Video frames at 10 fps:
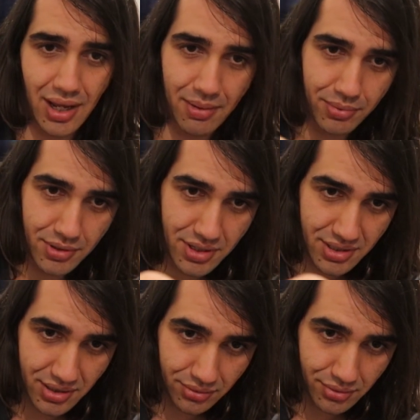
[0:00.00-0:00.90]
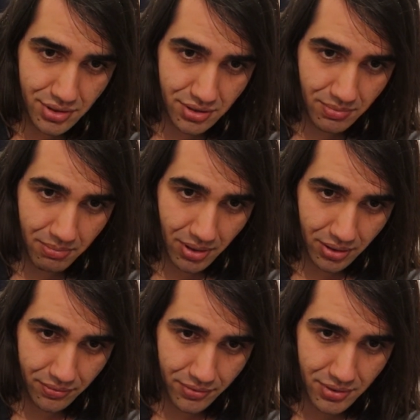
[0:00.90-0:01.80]
I apologize to adjust my
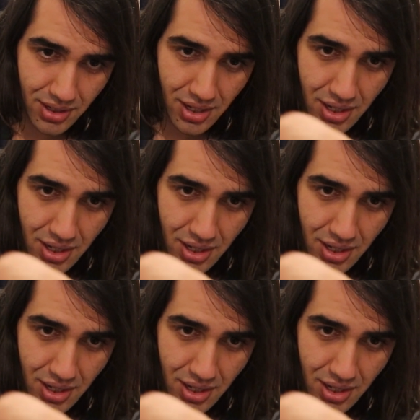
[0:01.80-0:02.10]
microphone.